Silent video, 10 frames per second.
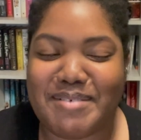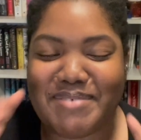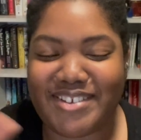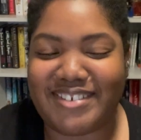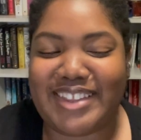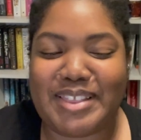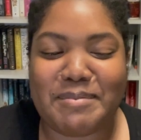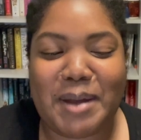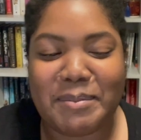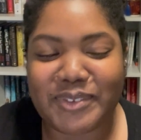a bunch of little
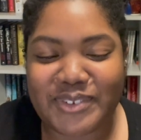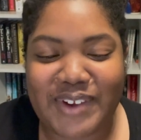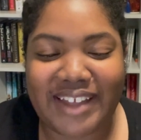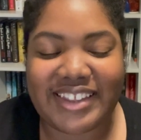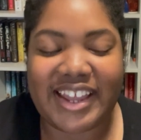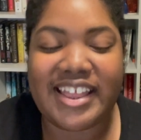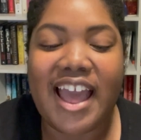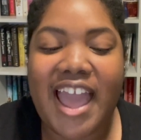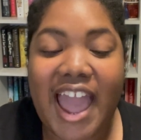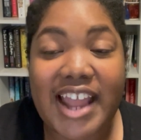bubbles around it.
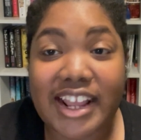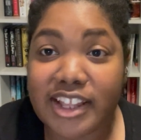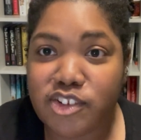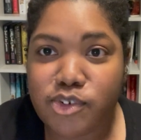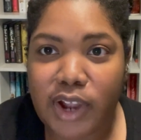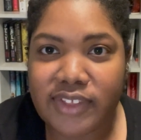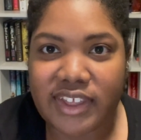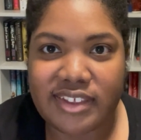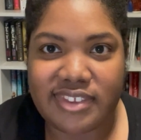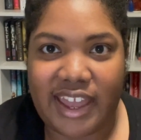And I did try this.